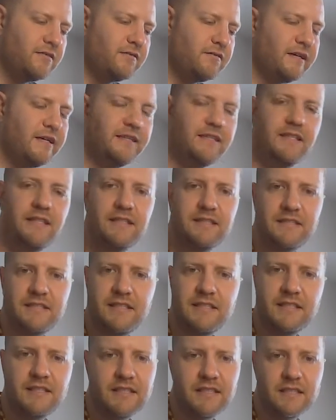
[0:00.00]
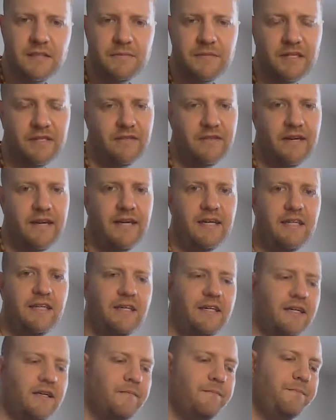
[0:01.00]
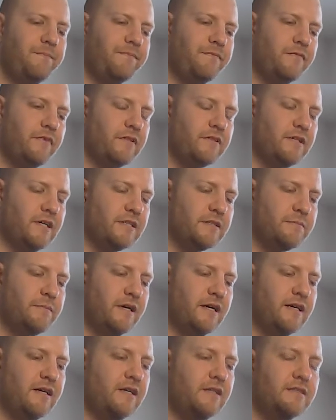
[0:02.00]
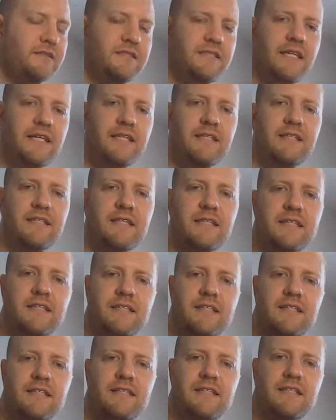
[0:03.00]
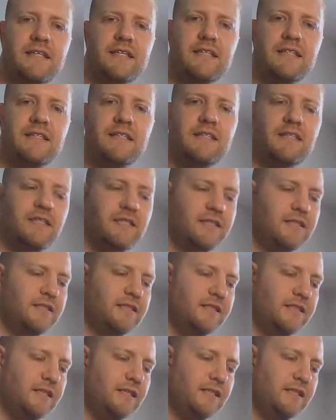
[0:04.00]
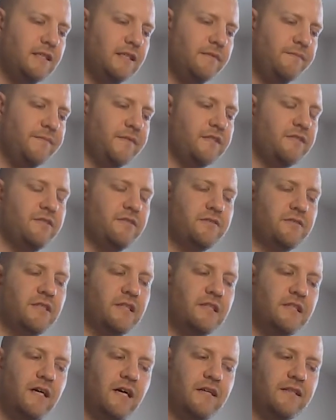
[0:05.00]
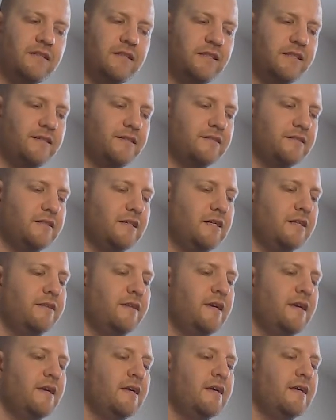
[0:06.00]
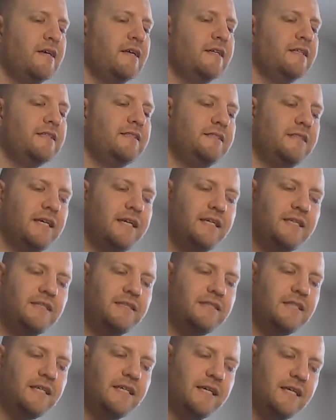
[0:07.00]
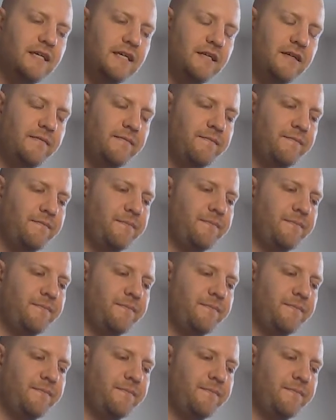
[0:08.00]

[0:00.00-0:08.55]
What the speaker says: 3, and then a tini to make your 8 again for Daspahara. Tete-ta, tete-tini is used a lot in Kirtan. Tete,